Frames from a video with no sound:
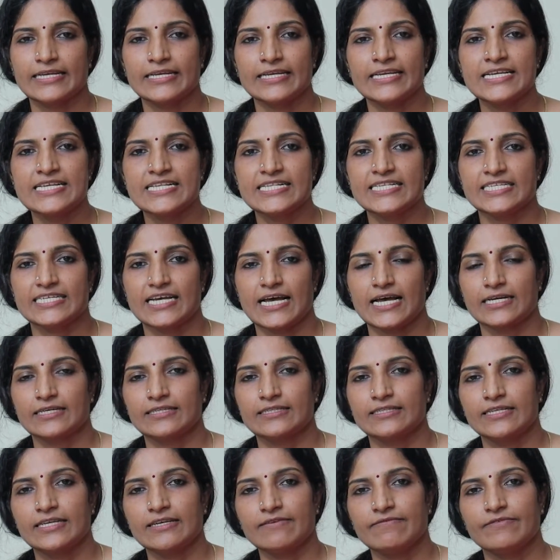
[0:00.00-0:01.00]
each
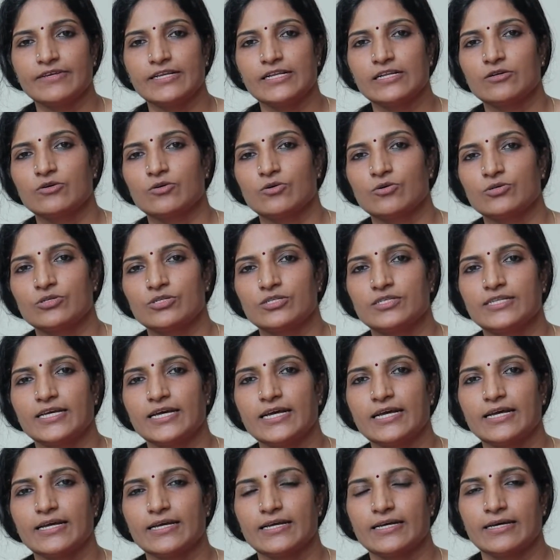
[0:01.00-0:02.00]
Agni will cause
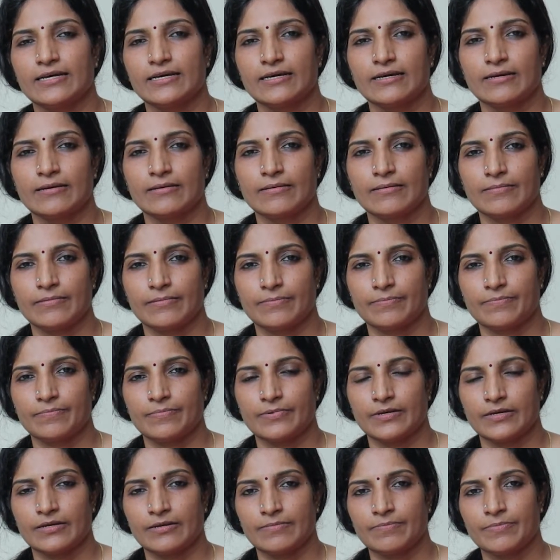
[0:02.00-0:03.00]

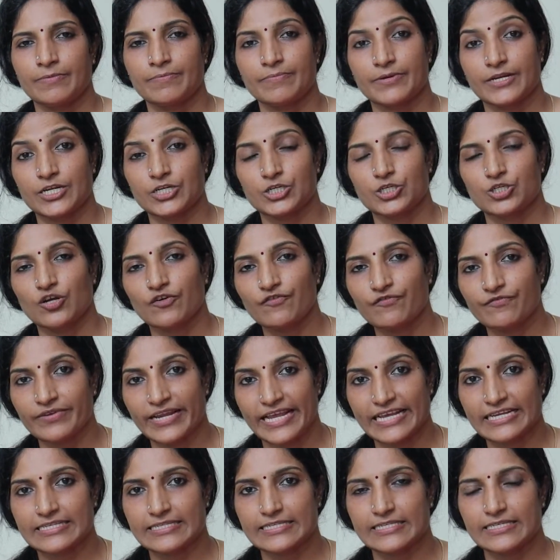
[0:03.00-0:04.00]
the preparation of
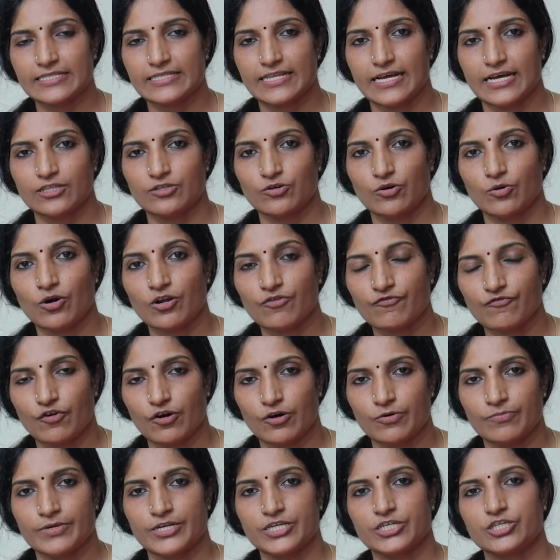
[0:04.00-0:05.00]
next Dhatu or
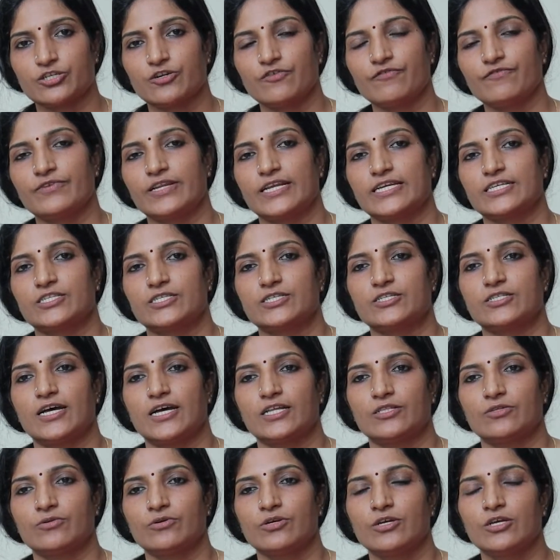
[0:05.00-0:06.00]
formation of next
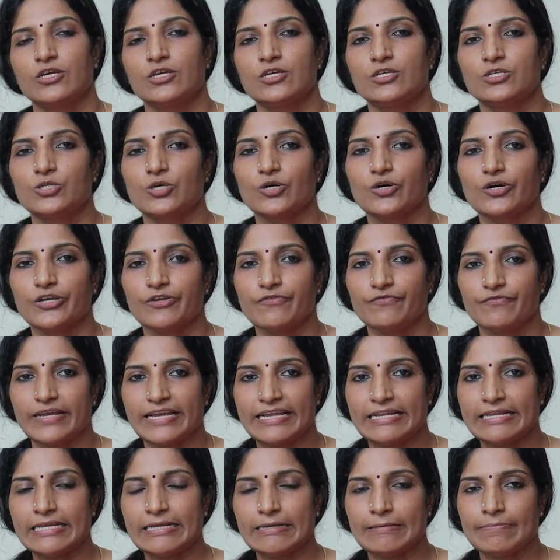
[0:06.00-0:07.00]
Dhatu. So if
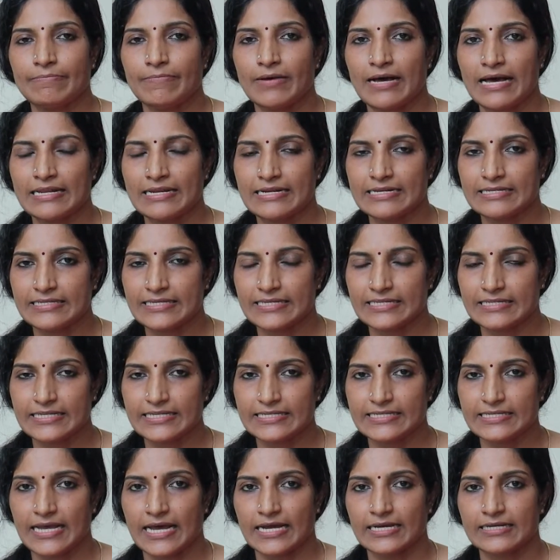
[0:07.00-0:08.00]
any imbalance in
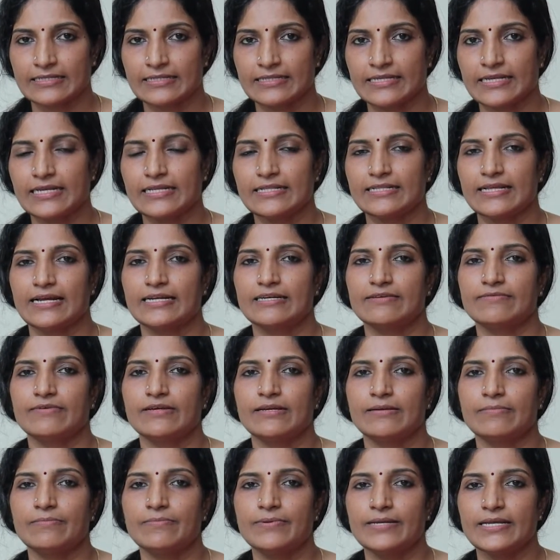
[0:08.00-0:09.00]
this Agni, that
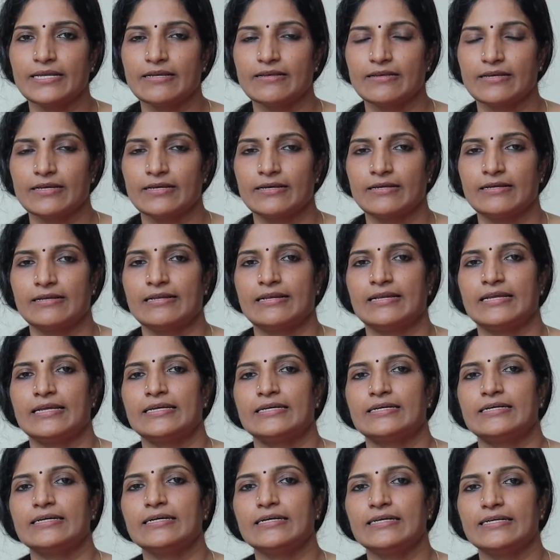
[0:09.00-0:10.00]
will be
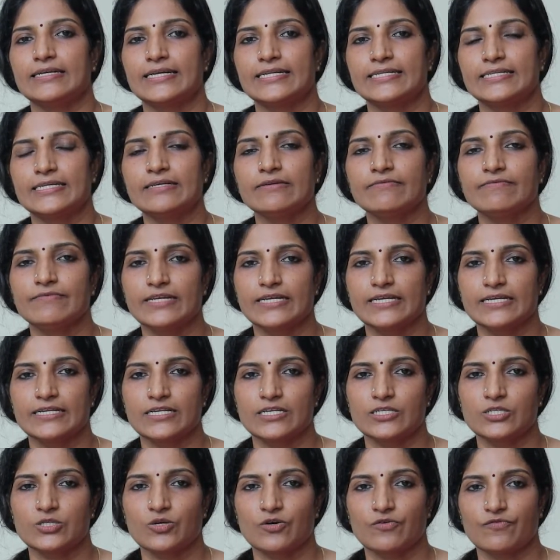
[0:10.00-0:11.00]
like getting
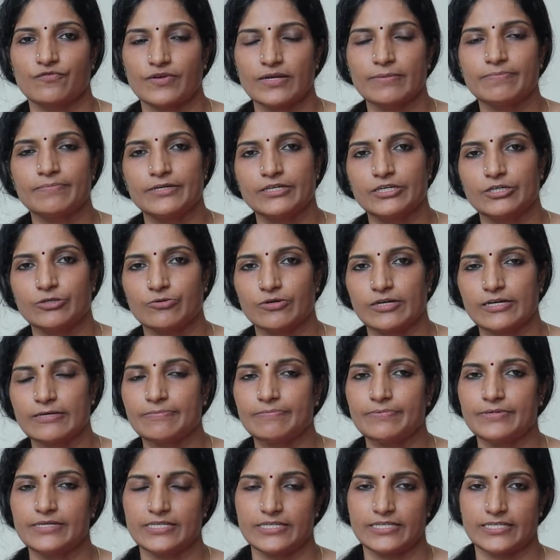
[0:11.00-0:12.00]
weakness of a
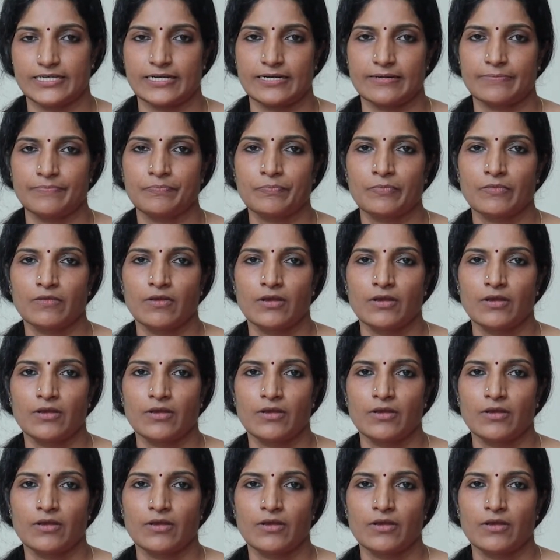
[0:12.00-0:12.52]
particular person.